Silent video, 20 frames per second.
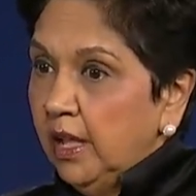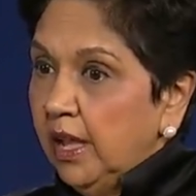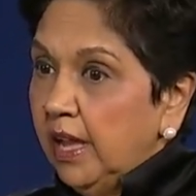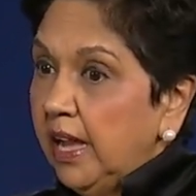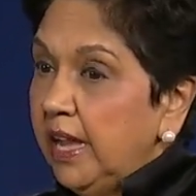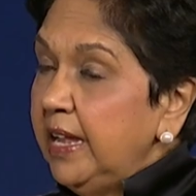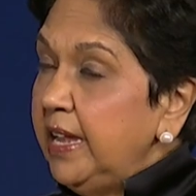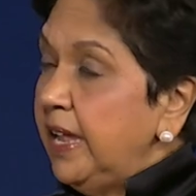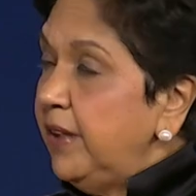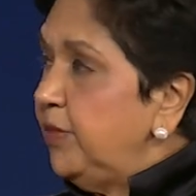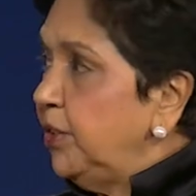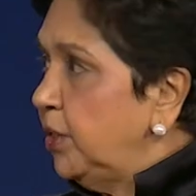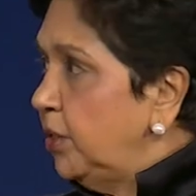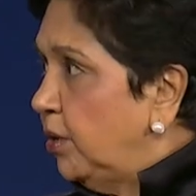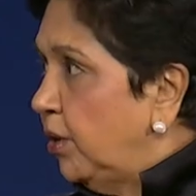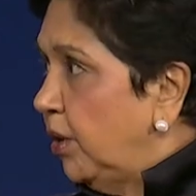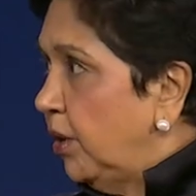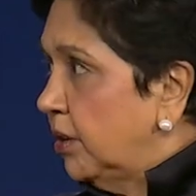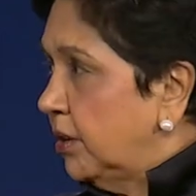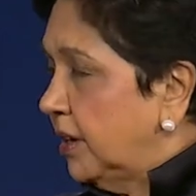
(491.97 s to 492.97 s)
I never
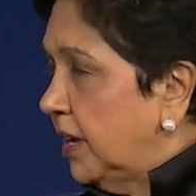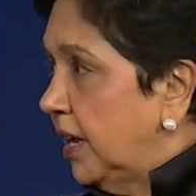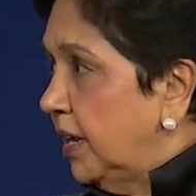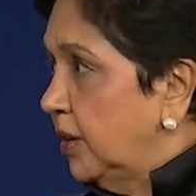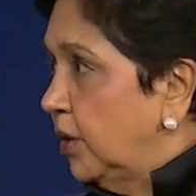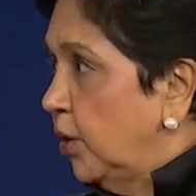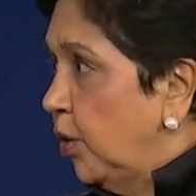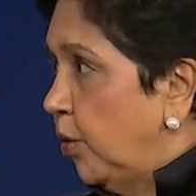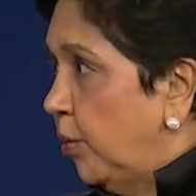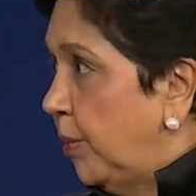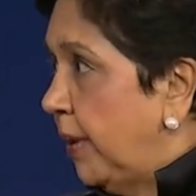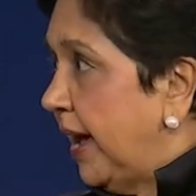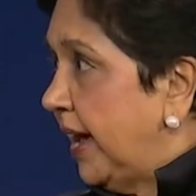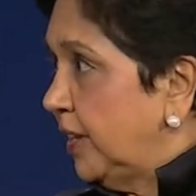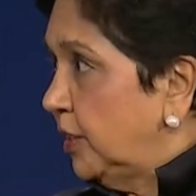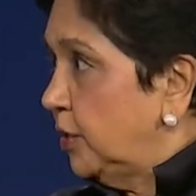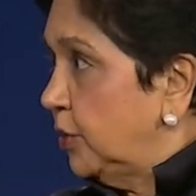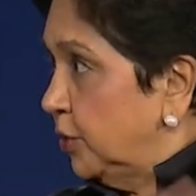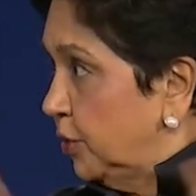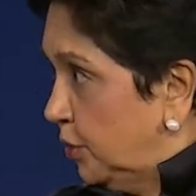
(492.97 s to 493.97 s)
thought I'd go
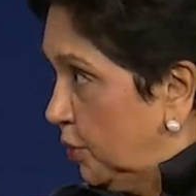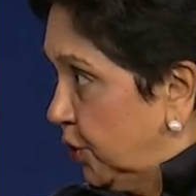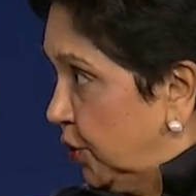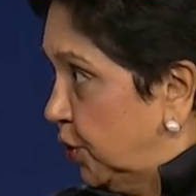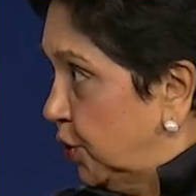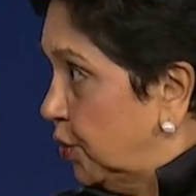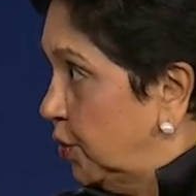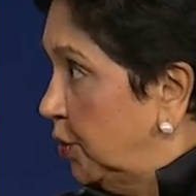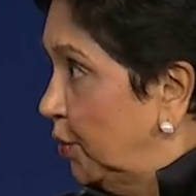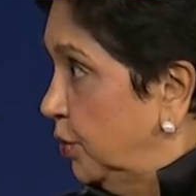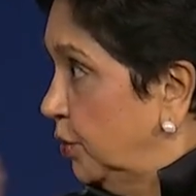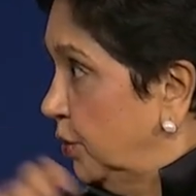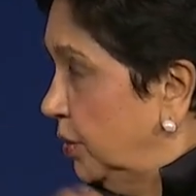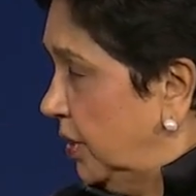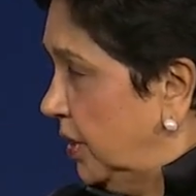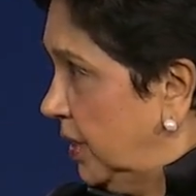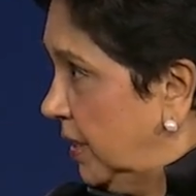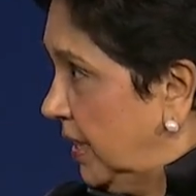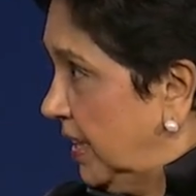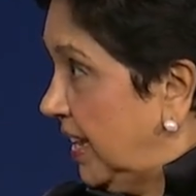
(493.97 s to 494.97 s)
back to school
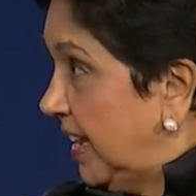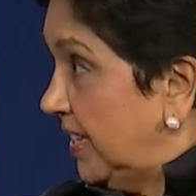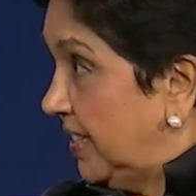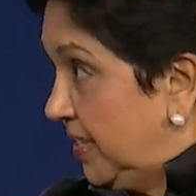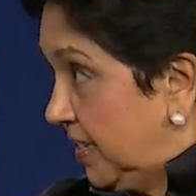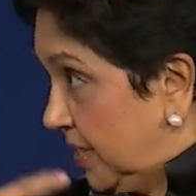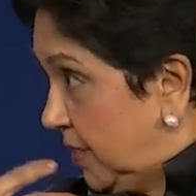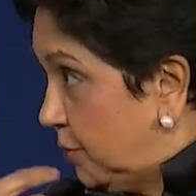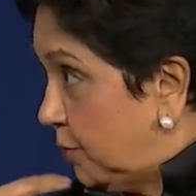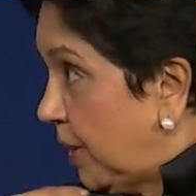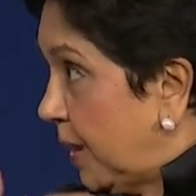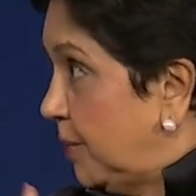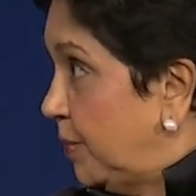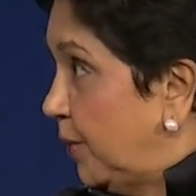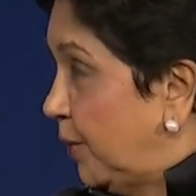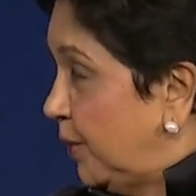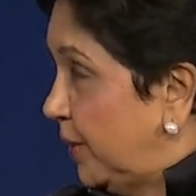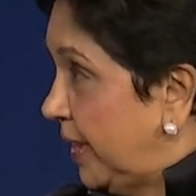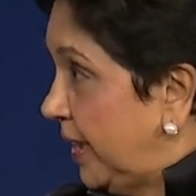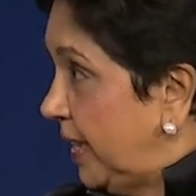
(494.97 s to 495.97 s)
at this ripe
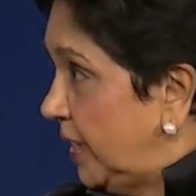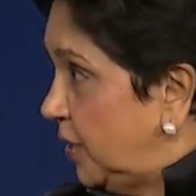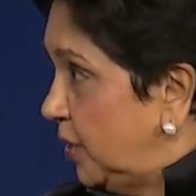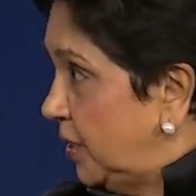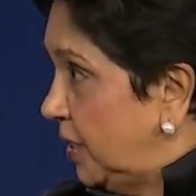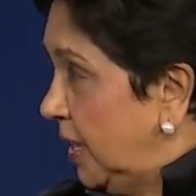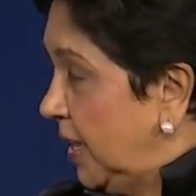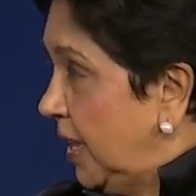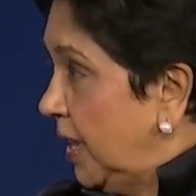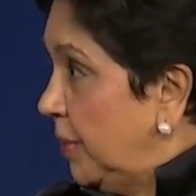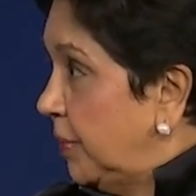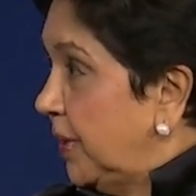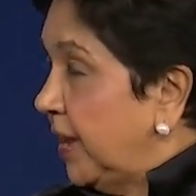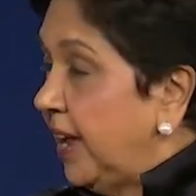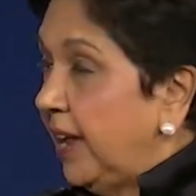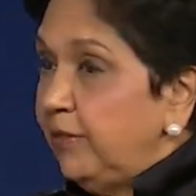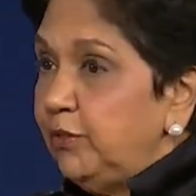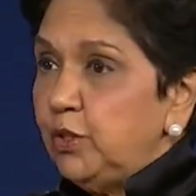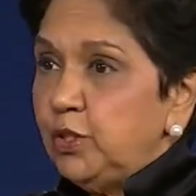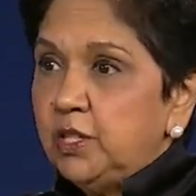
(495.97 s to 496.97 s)
old age, but I
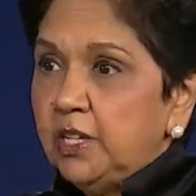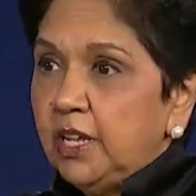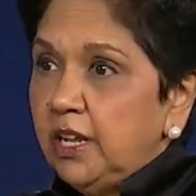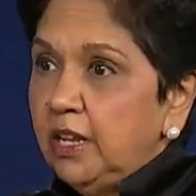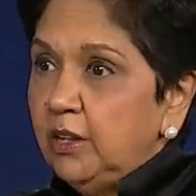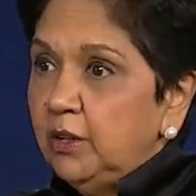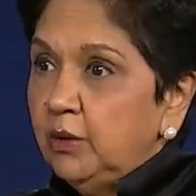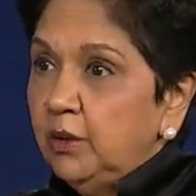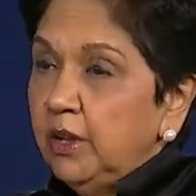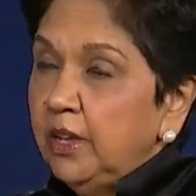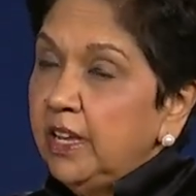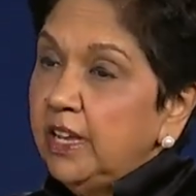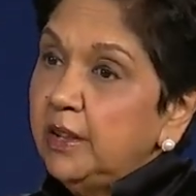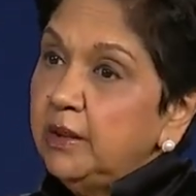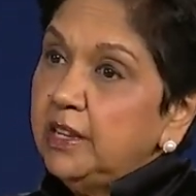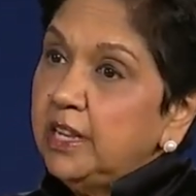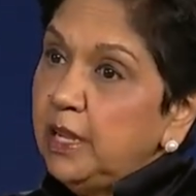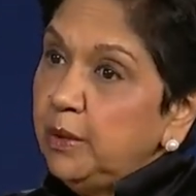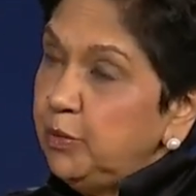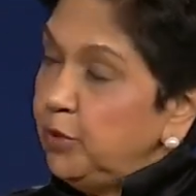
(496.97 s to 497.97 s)
have to tell you,
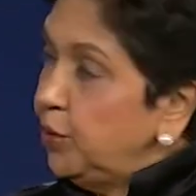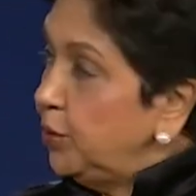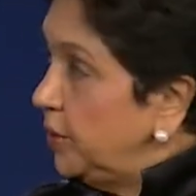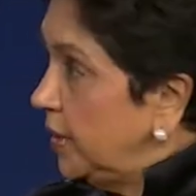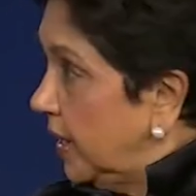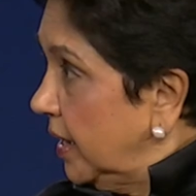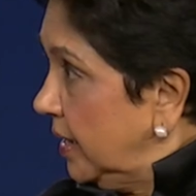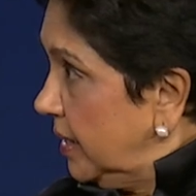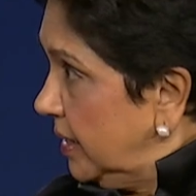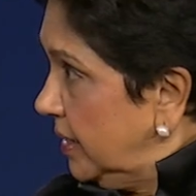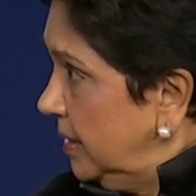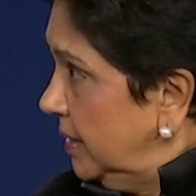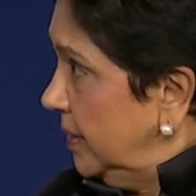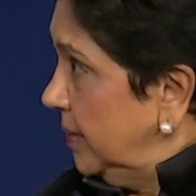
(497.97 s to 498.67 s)
it keeps you younger.